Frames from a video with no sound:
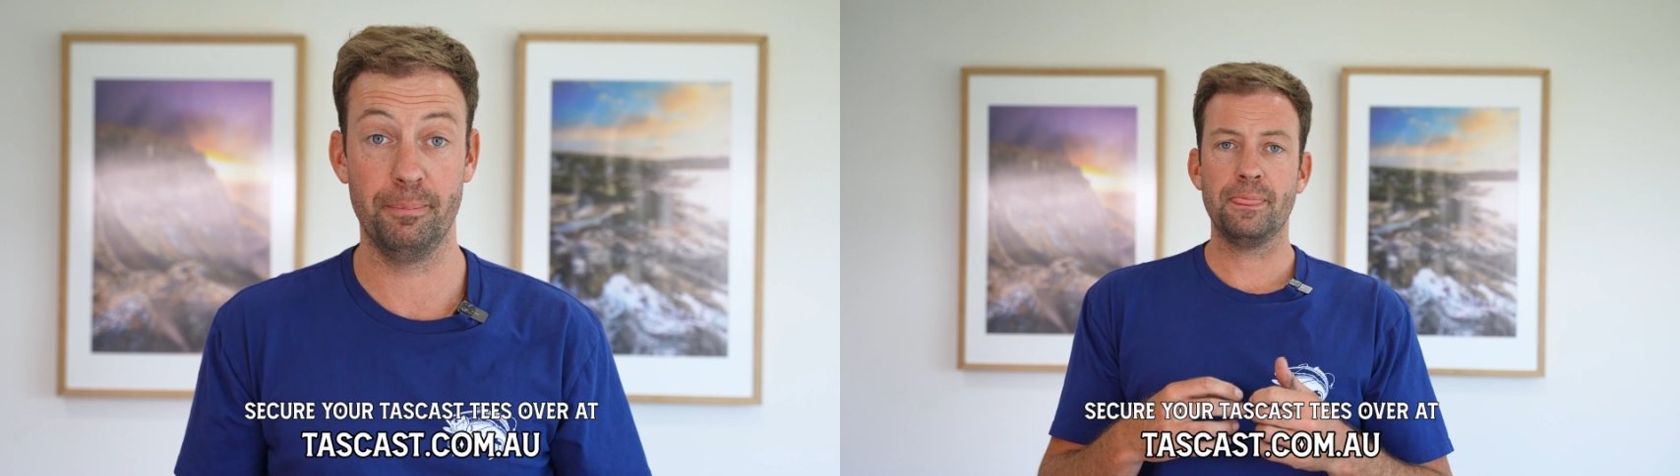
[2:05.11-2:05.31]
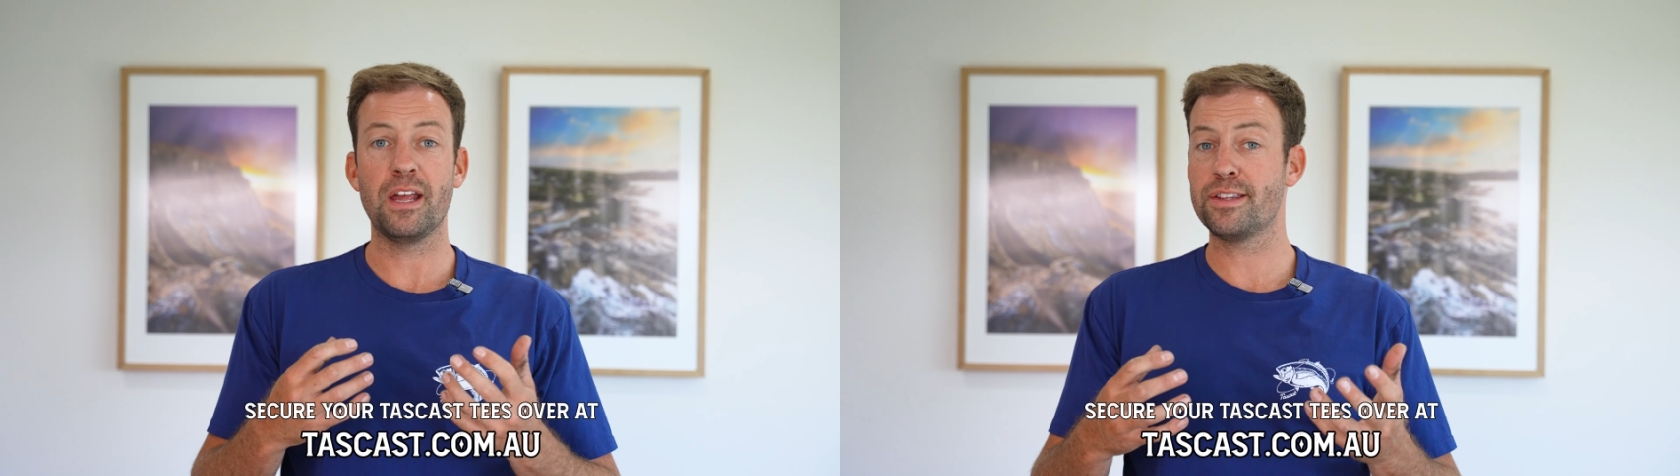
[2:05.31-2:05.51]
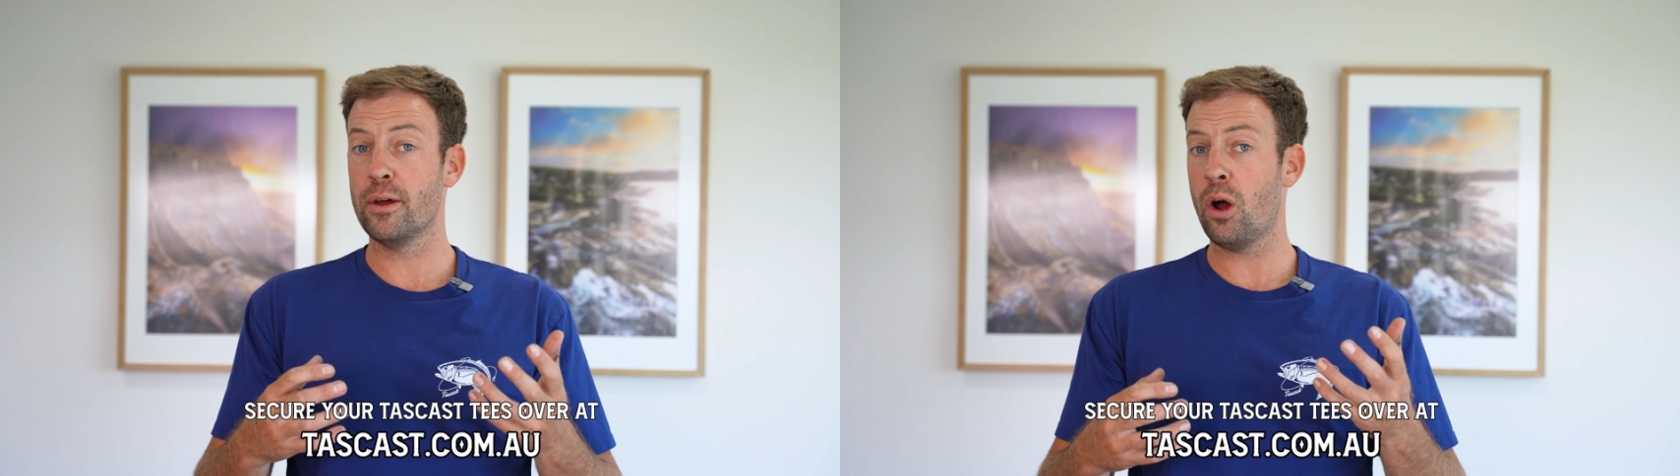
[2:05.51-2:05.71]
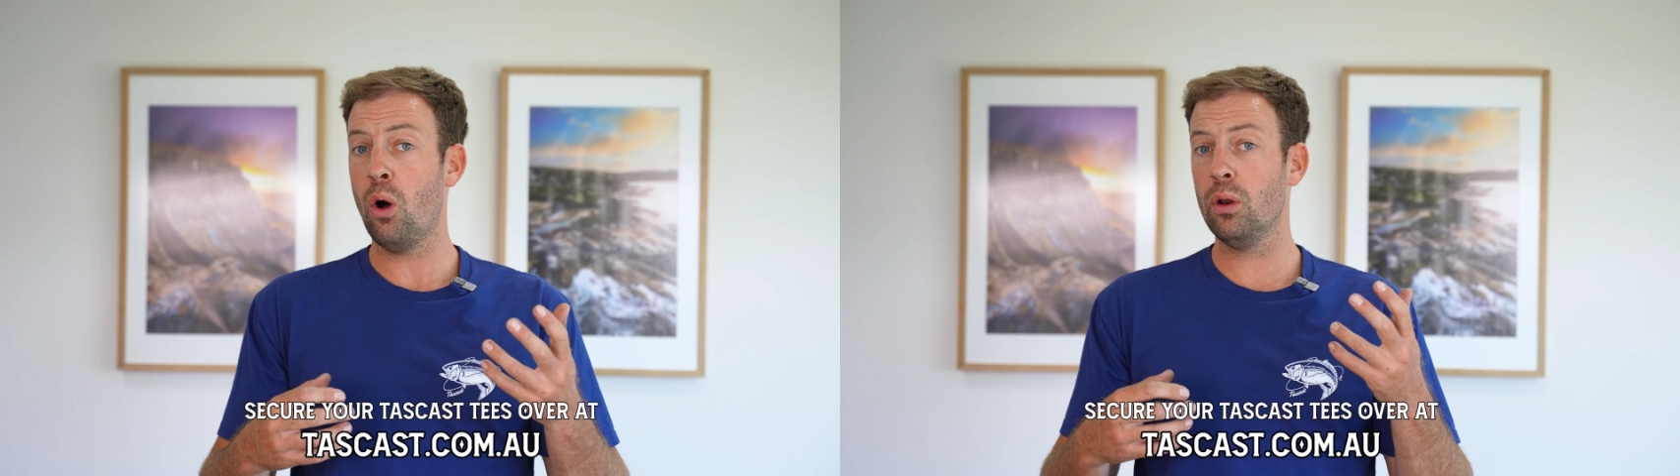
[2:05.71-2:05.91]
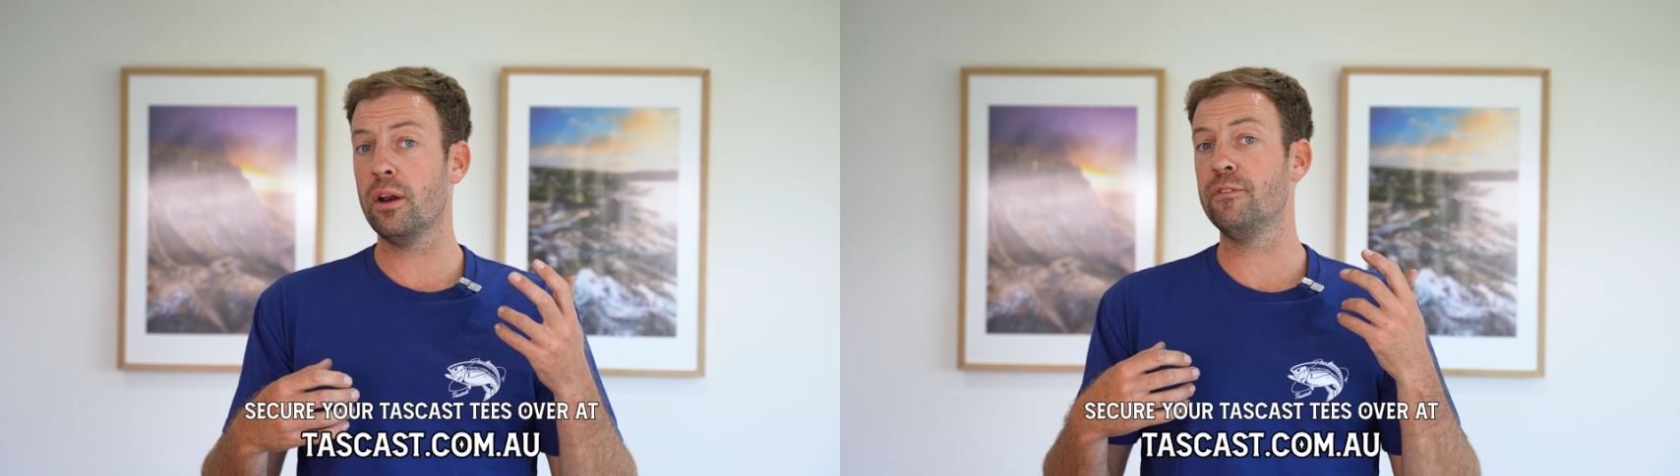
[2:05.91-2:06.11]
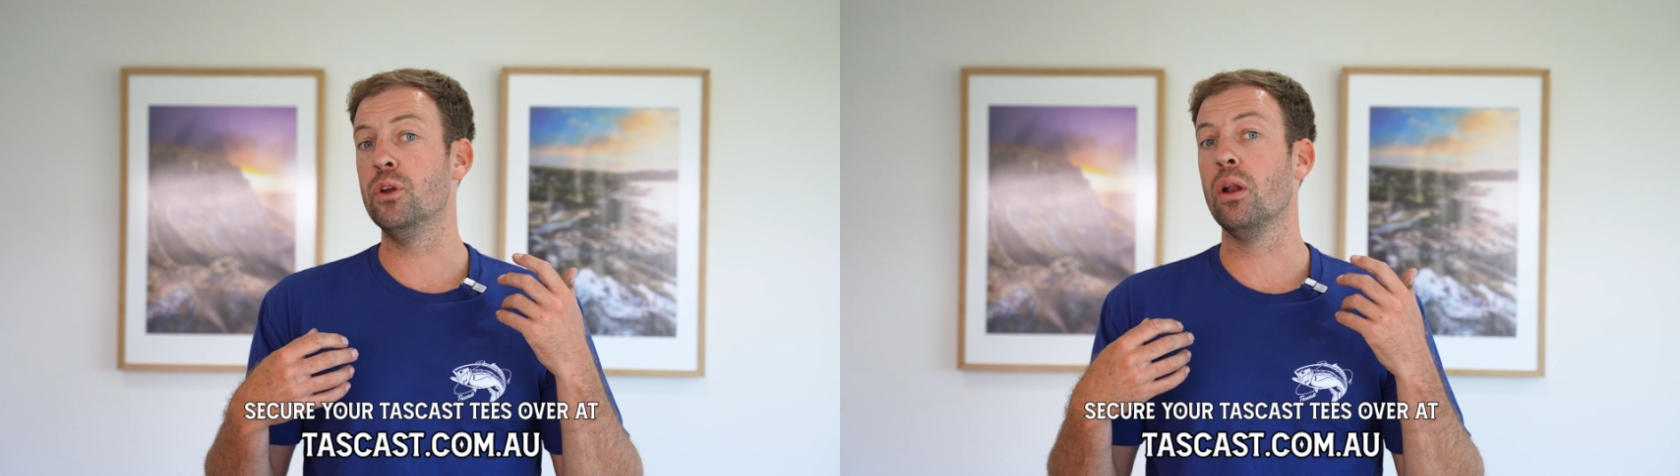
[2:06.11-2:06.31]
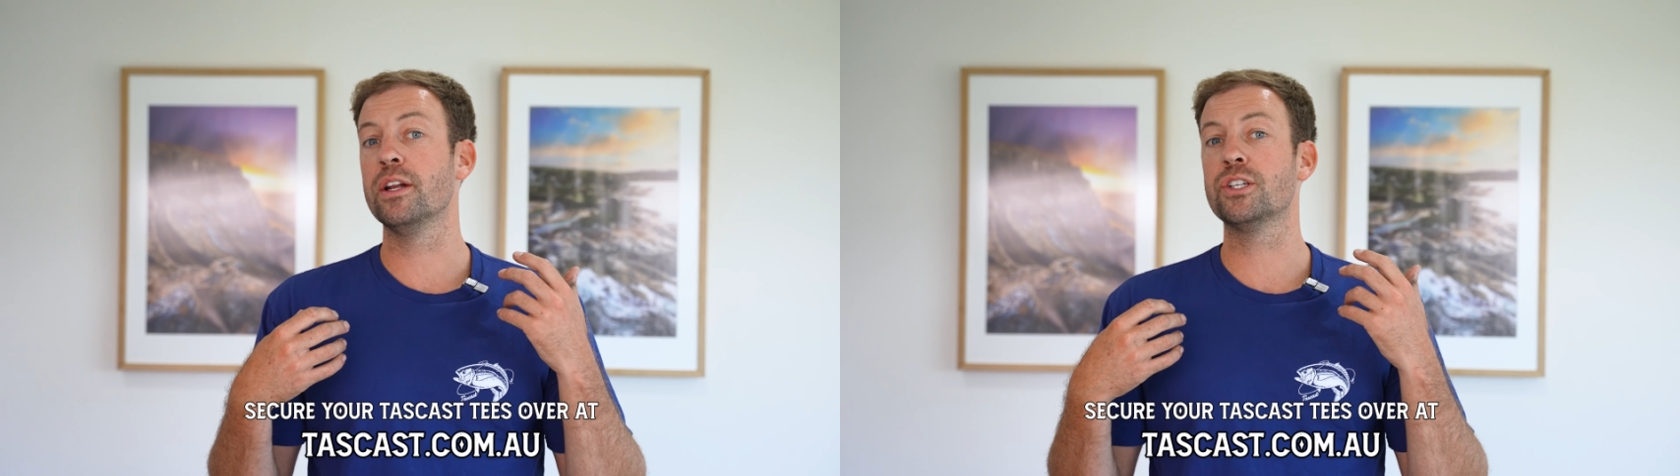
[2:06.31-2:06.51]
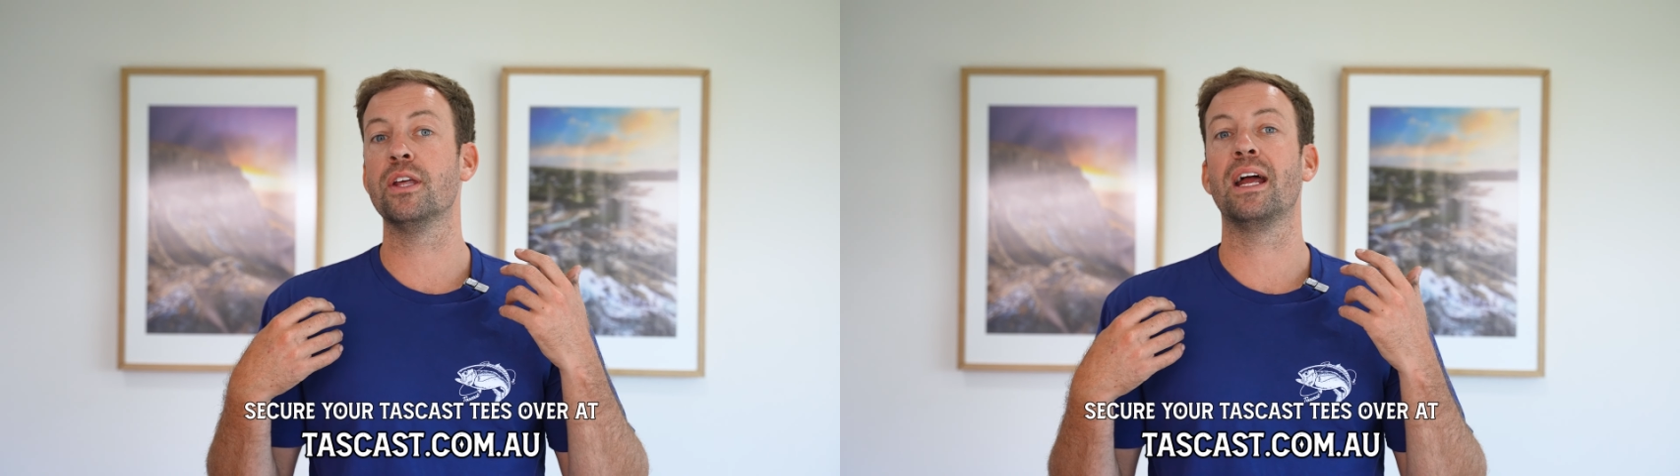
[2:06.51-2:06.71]
There's not a whole lot of
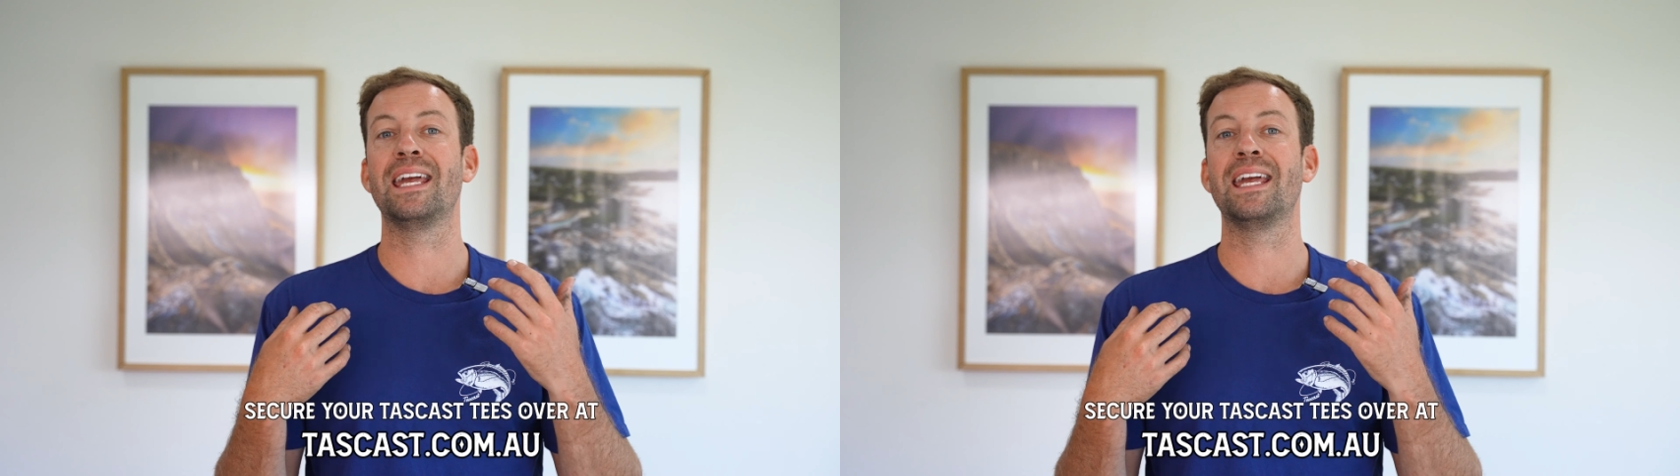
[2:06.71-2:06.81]
knowledge that I